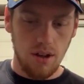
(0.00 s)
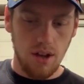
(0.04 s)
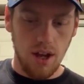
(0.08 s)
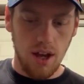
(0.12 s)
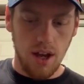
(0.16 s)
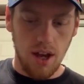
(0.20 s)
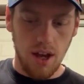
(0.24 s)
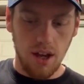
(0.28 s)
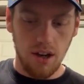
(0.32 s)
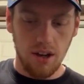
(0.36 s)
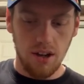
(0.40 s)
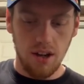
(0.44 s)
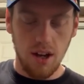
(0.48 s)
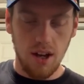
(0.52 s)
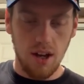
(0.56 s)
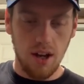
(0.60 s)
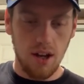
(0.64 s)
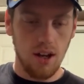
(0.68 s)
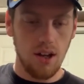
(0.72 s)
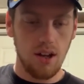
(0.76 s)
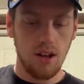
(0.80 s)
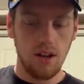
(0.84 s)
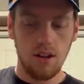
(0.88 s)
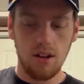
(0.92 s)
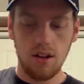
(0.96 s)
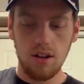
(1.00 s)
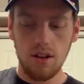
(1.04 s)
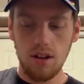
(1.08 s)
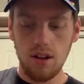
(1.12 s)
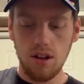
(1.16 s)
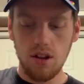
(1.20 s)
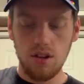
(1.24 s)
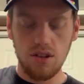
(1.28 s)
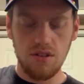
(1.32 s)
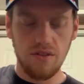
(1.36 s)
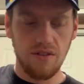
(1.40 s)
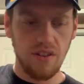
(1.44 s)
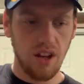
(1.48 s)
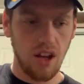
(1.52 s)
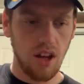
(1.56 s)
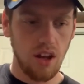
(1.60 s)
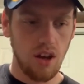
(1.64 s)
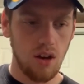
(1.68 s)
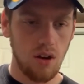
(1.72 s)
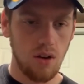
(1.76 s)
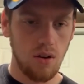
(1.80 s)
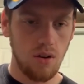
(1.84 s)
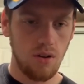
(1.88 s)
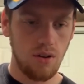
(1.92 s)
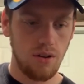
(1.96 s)
And there's a
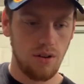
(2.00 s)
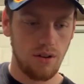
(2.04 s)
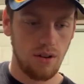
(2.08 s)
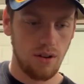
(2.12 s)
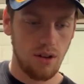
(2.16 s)
video